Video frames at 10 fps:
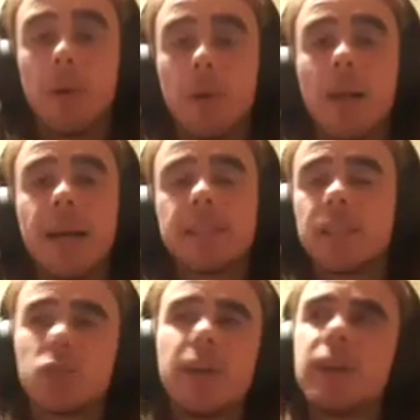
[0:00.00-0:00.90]
place. The
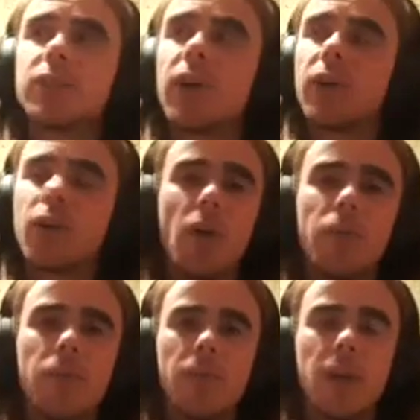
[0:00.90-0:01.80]
trees don't grow.
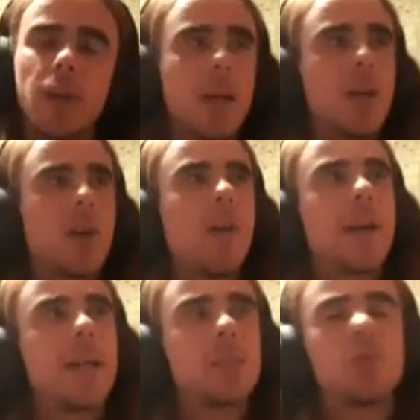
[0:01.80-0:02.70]
You kind of
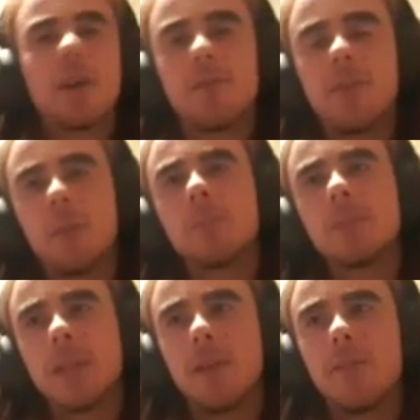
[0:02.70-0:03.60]
get some
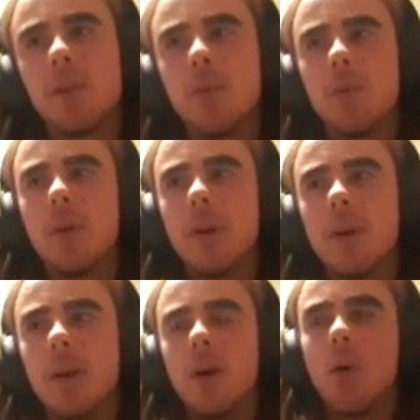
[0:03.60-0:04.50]
dracophyllums and a few
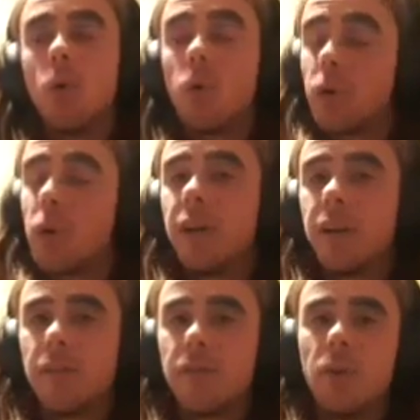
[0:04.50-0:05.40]
on Auckland Island. You
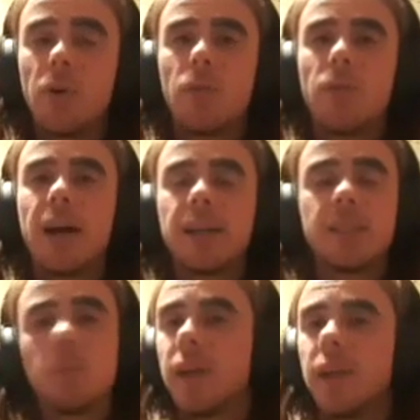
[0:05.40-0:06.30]
get a few kind of
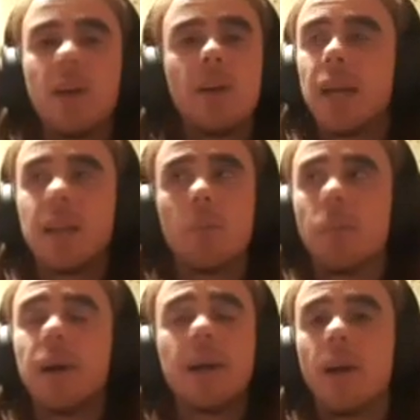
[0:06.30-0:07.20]
ratas, but you don't get them
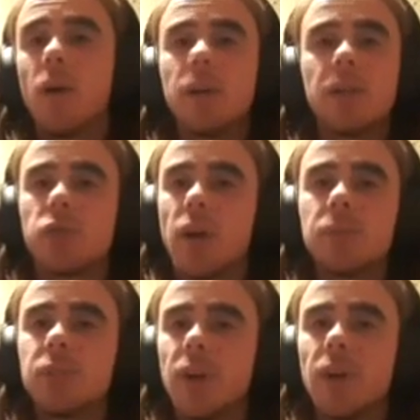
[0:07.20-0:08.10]
big. They're only
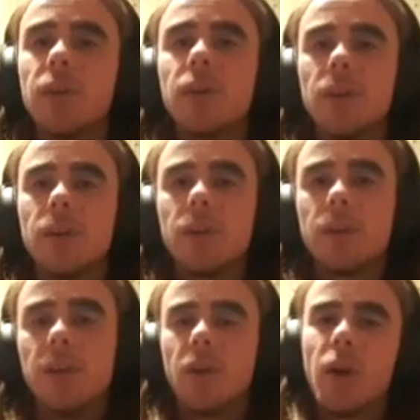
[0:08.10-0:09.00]
shrubs. You know,
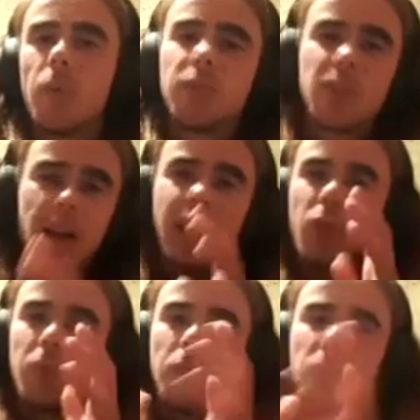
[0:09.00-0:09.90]
you can kind of, it's like
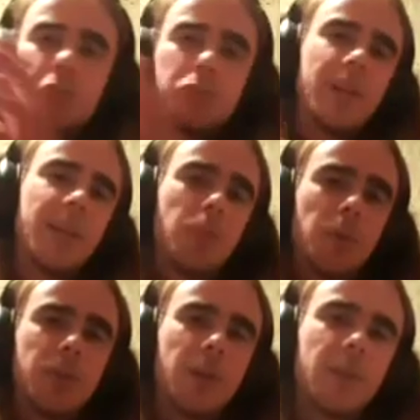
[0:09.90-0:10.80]
leatherwood, pushing through
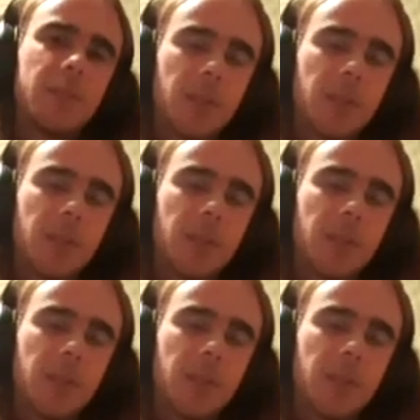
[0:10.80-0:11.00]
leatherwood. You know, so